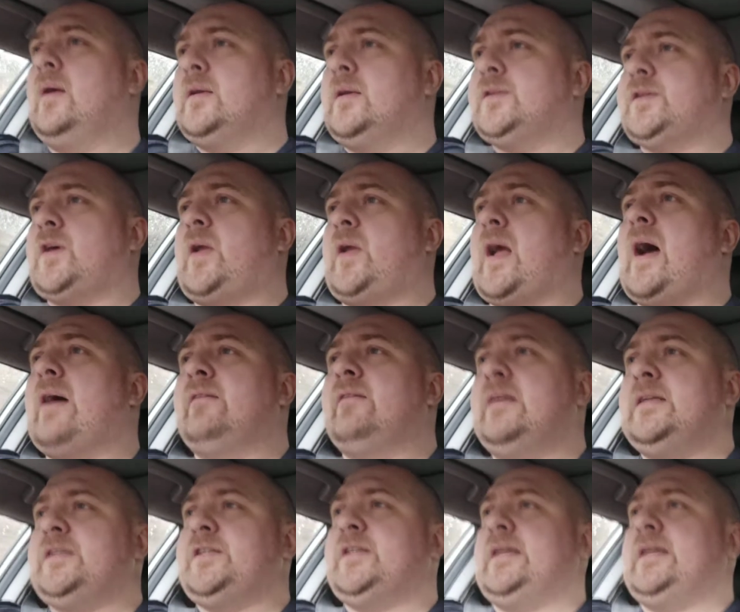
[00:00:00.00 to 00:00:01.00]
So Guy
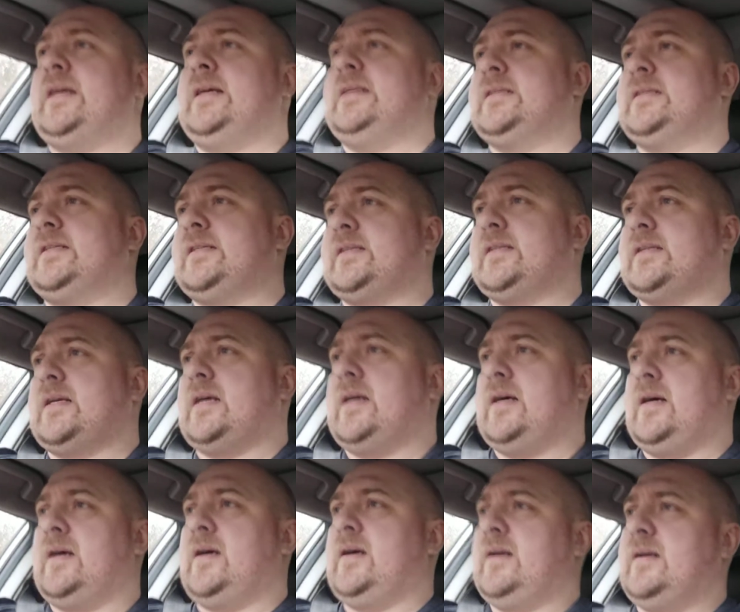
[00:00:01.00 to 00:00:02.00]
Ritchie is
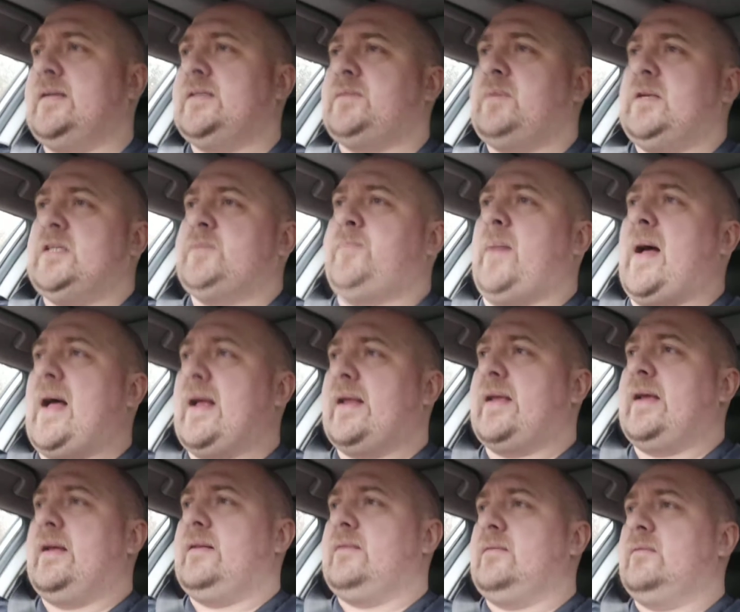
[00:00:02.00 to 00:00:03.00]

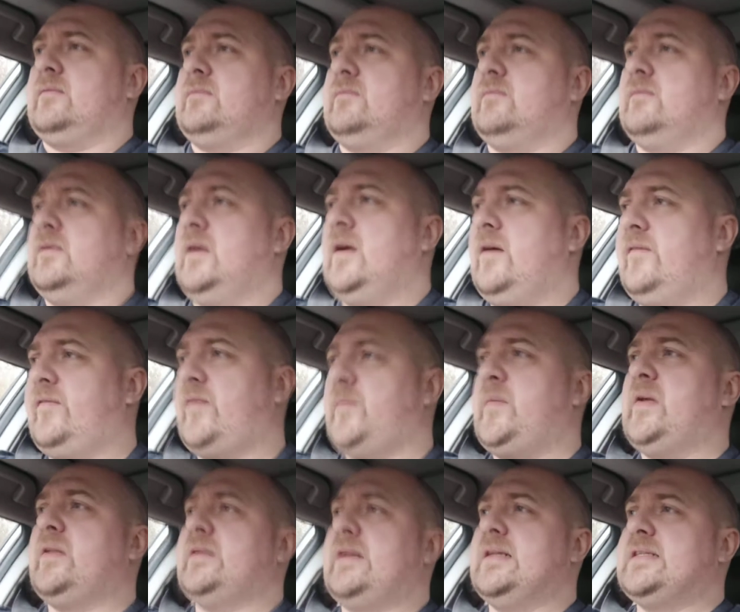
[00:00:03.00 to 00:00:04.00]
back in
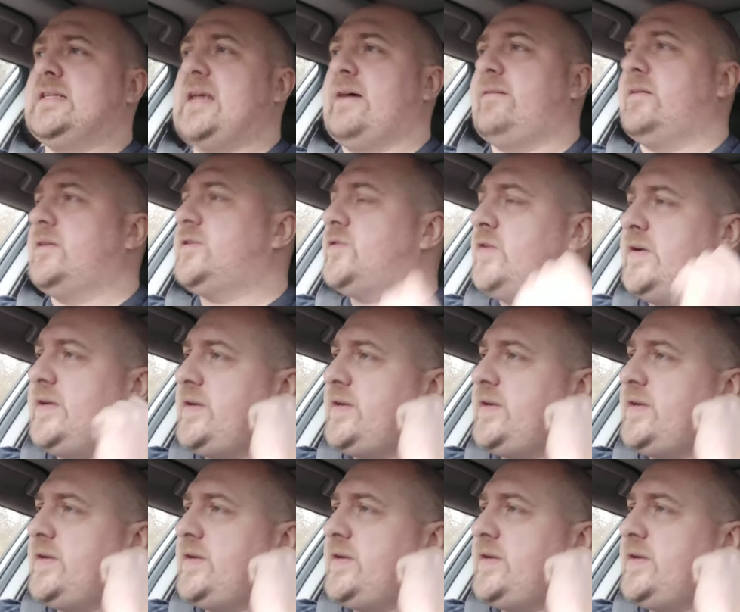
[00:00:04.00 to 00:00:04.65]
familiar territory,